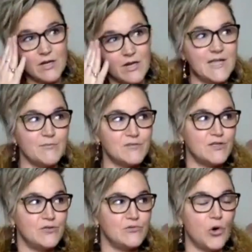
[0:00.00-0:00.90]
attempt
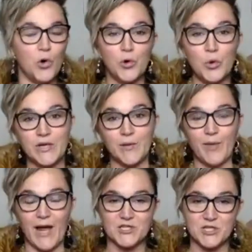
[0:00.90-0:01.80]
to hold
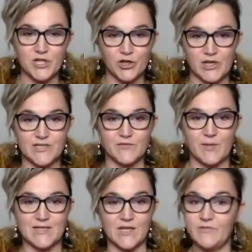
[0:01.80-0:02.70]
compassion and grace for
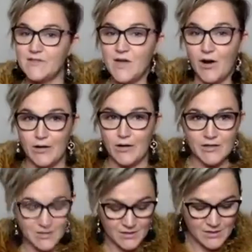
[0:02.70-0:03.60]
myself. It's
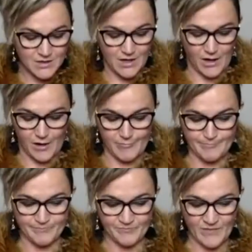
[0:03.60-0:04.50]
hard.
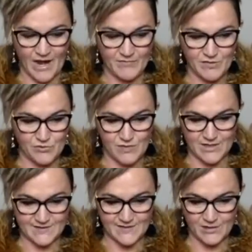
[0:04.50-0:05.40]
Having you
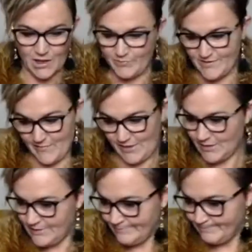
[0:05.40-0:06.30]
guys here helps
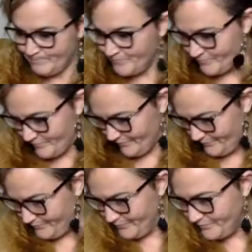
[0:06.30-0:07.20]
me.
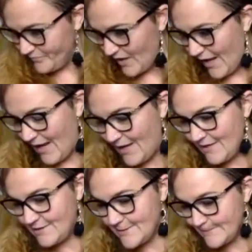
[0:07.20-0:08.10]

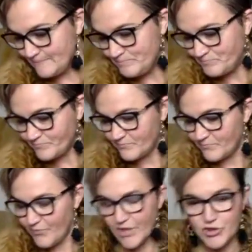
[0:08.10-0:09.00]
And
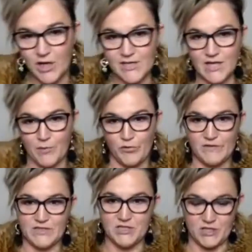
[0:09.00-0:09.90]
try to not
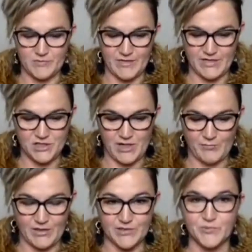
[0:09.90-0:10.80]
move into judgment and
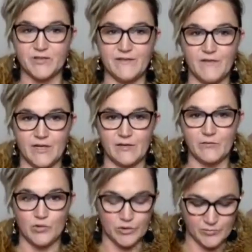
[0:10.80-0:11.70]
shame, but it's really fucking
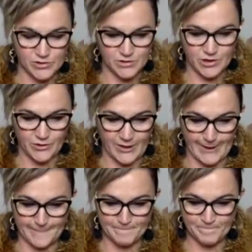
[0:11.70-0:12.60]
vulnerable. Okay.